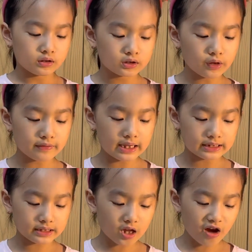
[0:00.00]
So let's
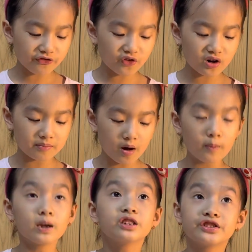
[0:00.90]
stop for a
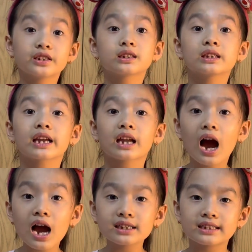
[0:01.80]
moment. Just like
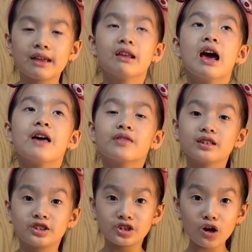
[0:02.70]
I said, the
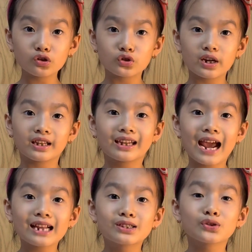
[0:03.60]
children
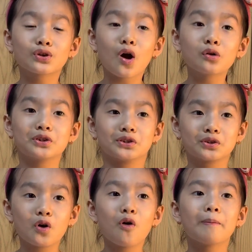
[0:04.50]
get to go to
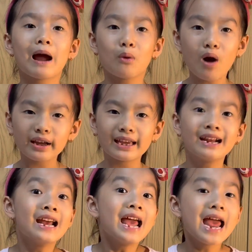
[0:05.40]
school by walking.
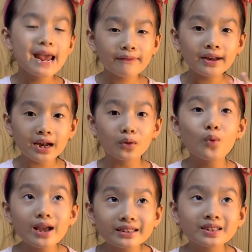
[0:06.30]
Even in
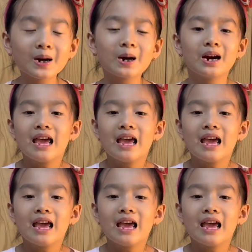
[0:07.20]
winter,